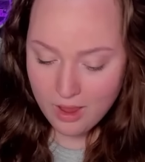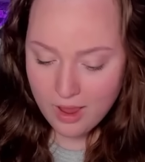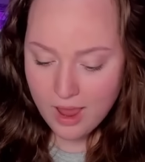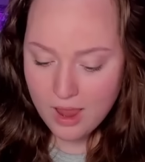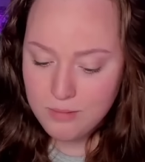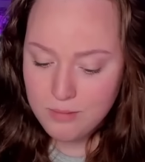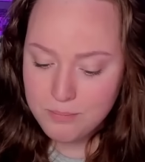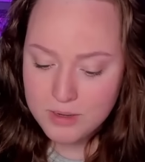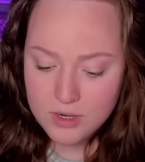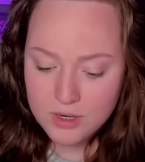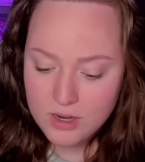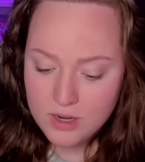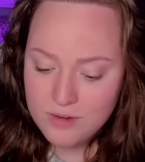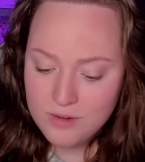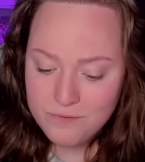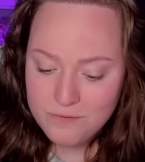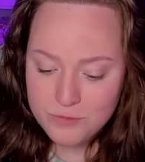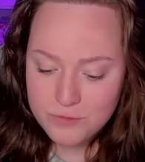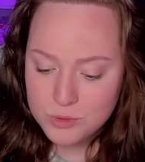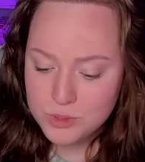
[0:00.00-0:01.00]
and
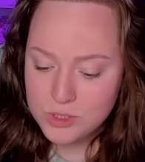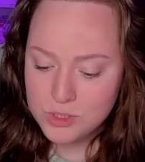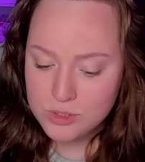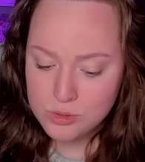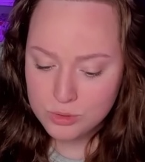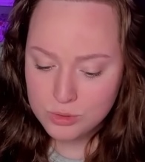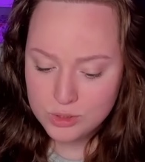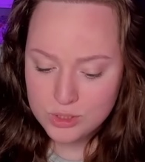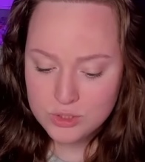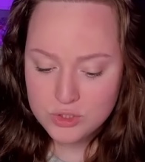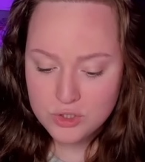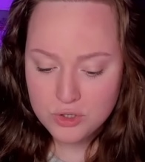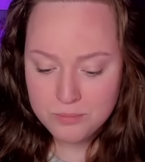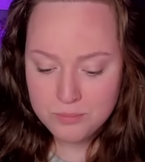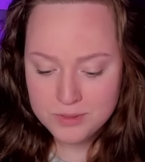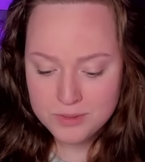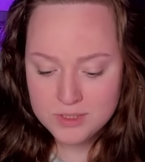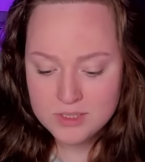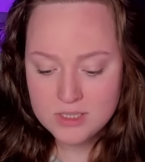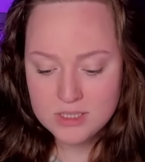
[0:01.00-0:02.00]
begin fusing your teacher
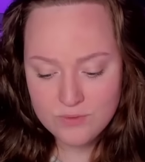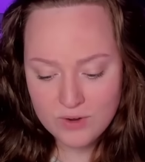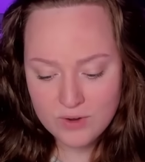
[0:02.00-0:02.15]
Mrs.